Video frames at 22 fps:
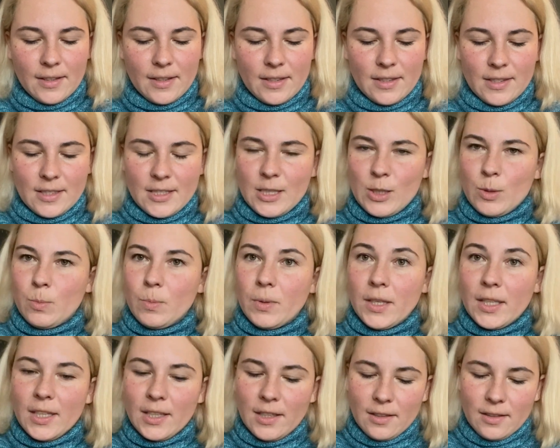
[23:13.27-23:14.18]

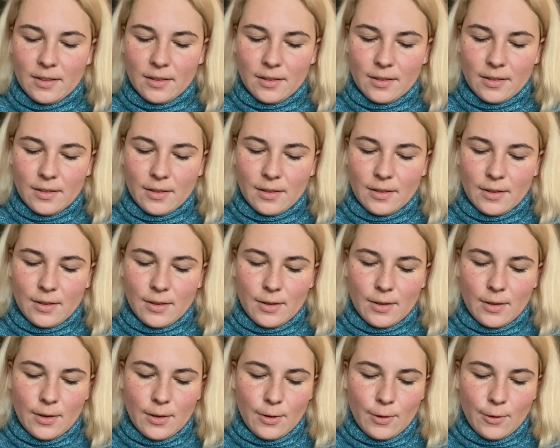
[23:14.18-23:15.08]
speedy
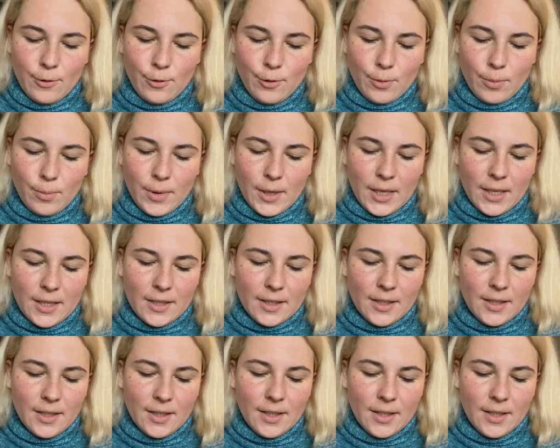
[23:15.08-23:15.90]
for me,